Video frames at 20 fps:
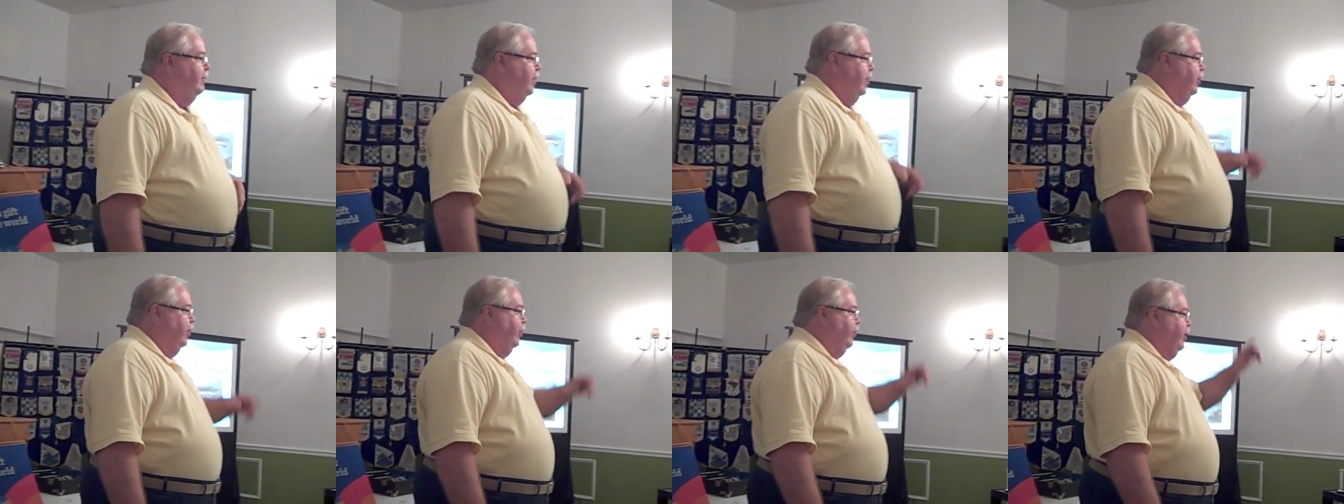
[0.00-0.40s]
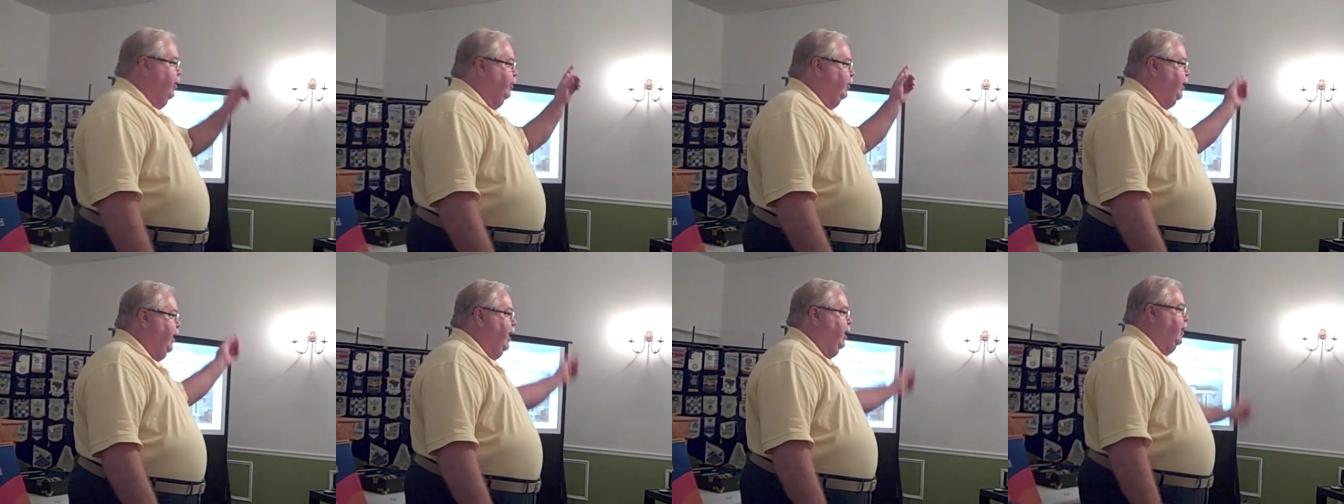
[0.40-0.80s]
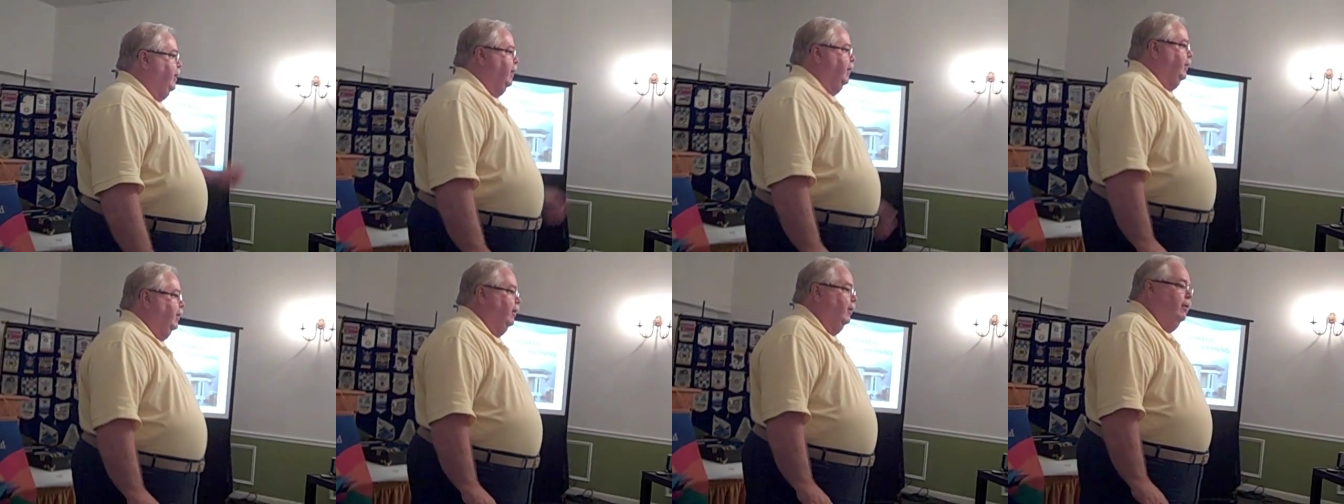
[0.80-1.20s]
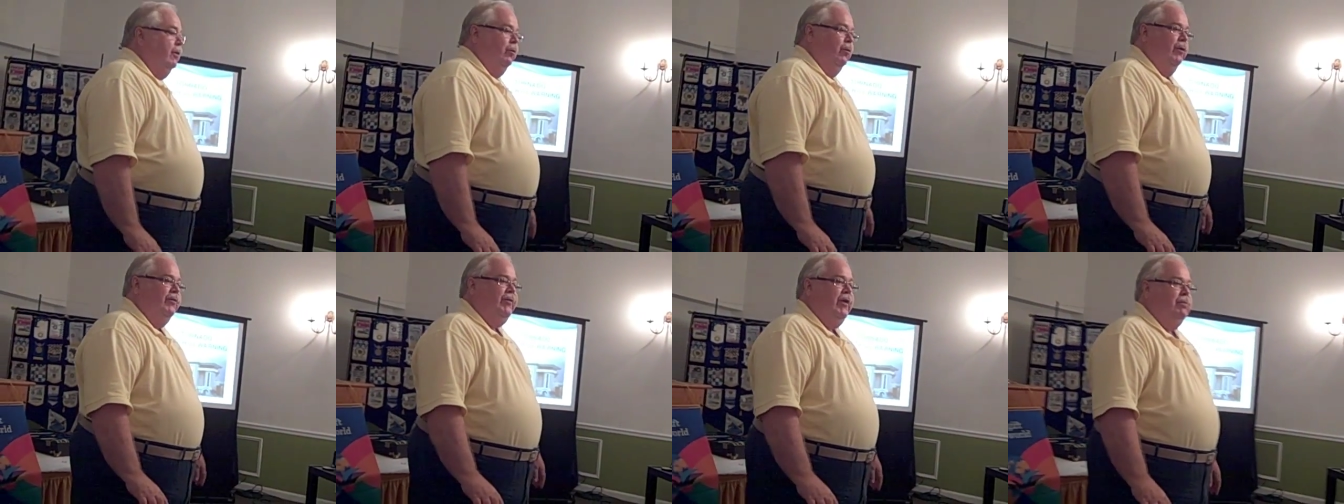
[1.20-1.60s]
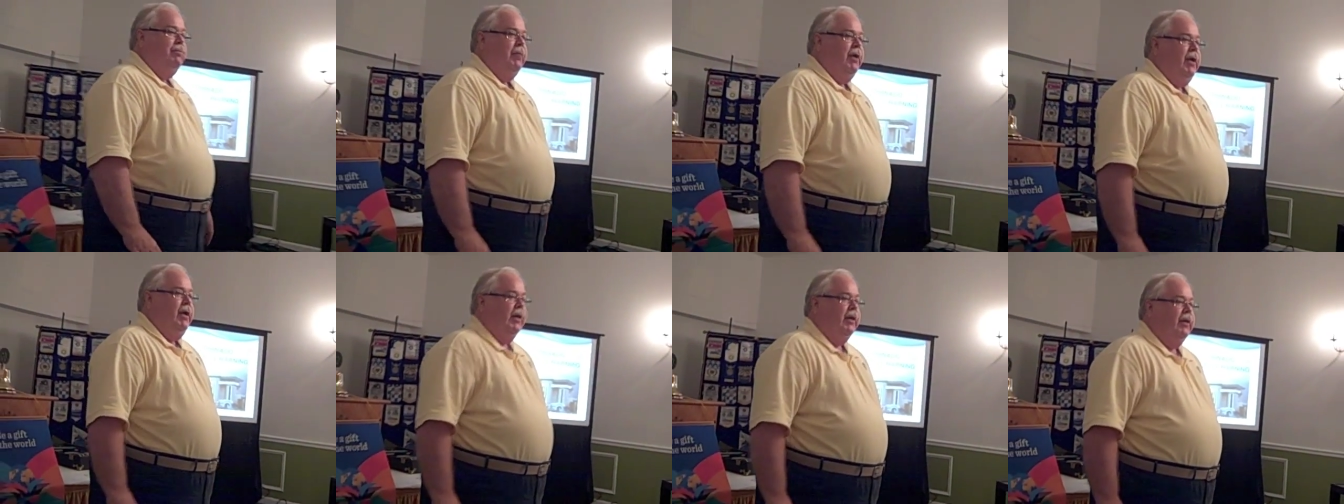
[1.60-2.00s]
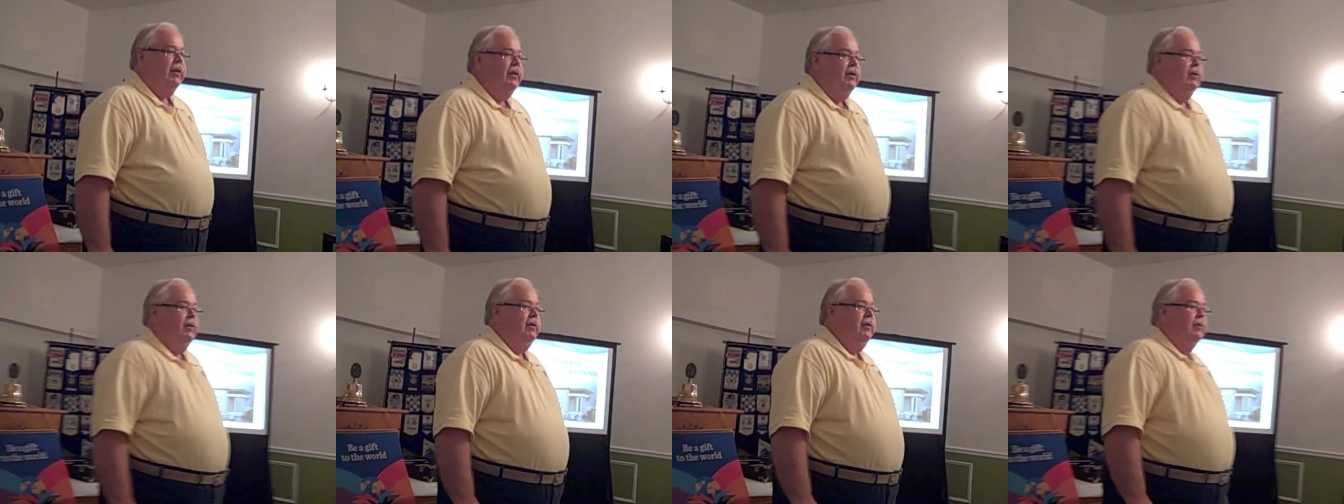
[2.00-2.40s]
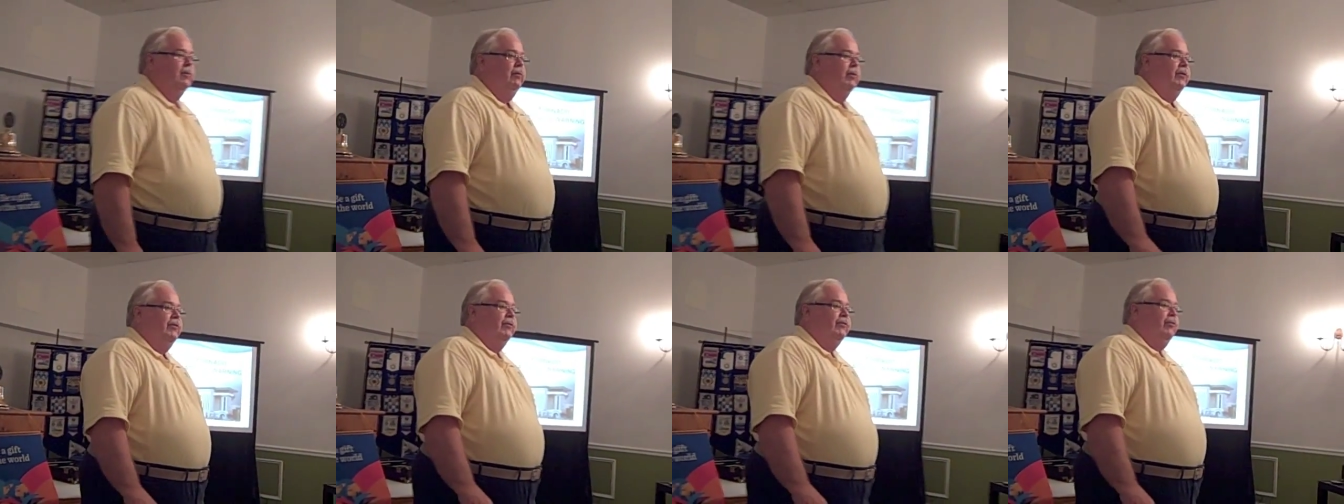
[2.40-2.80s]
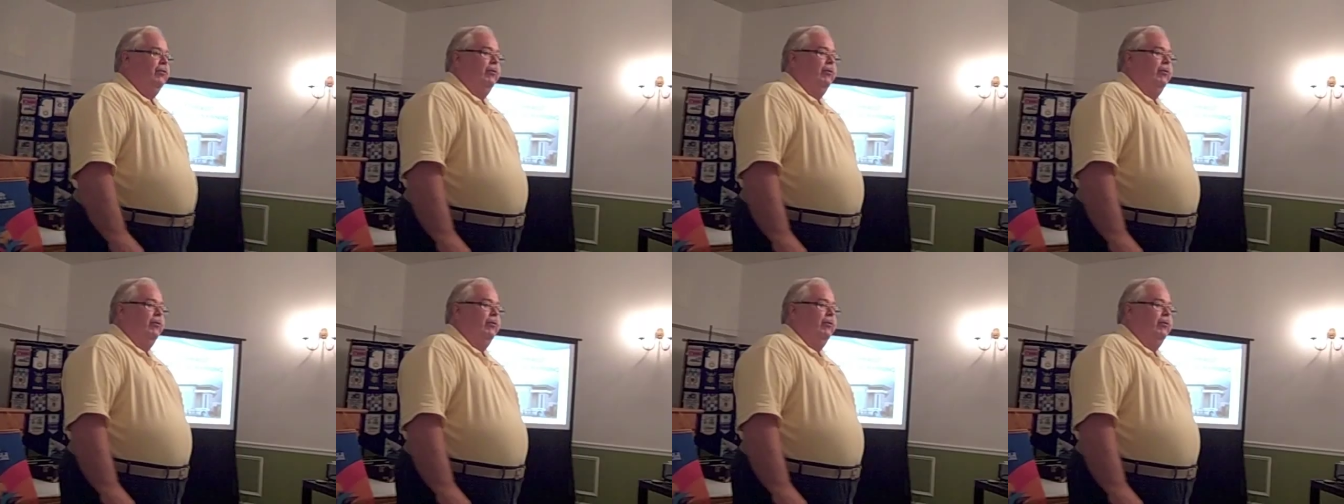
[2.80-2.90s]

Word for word: You hear your county in there. What's that mean? When it's a